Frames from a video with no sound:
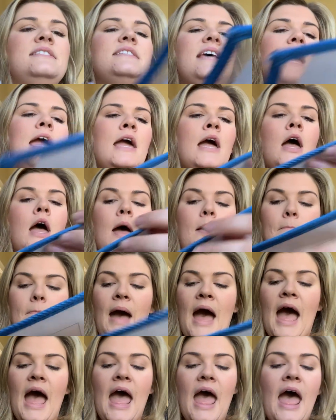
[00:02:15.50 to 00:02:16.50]
say
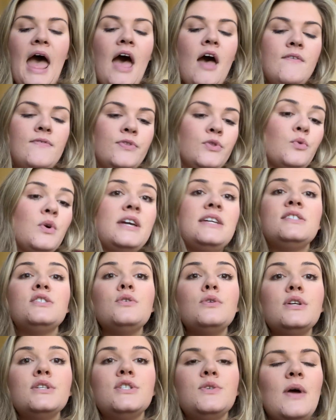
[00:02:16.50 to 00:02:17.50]
I have 3
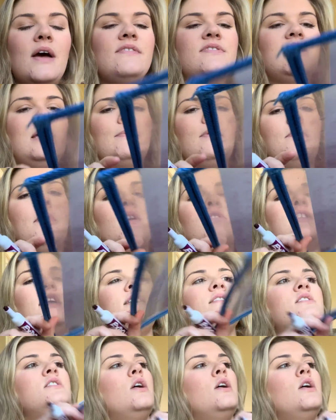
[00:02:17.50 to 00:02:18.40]
students who have summer birthdays.